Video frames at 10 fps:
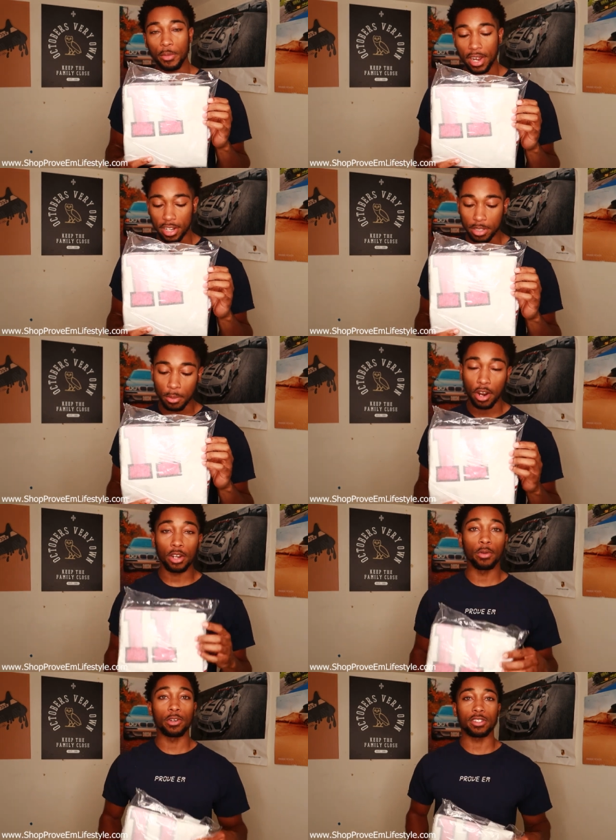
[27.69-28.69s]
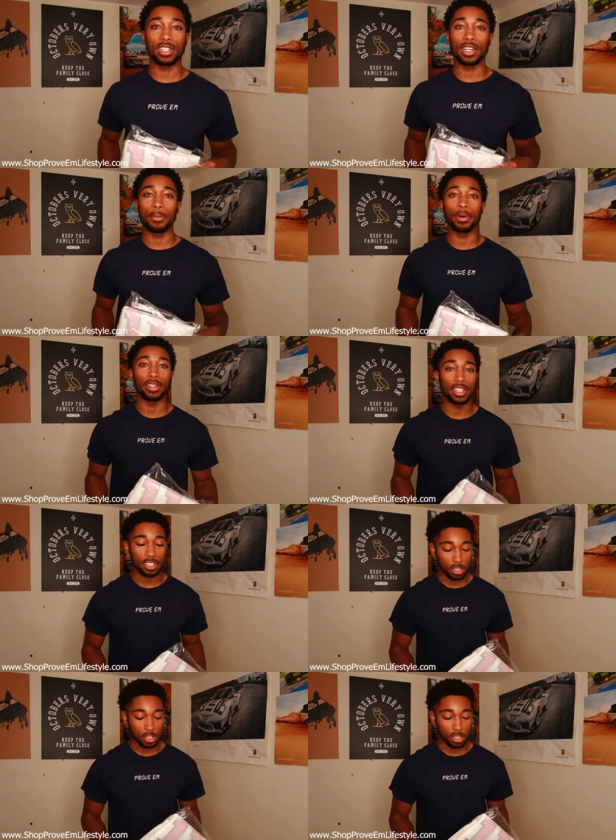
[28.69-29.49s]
We got DeMar DeRozan in the building.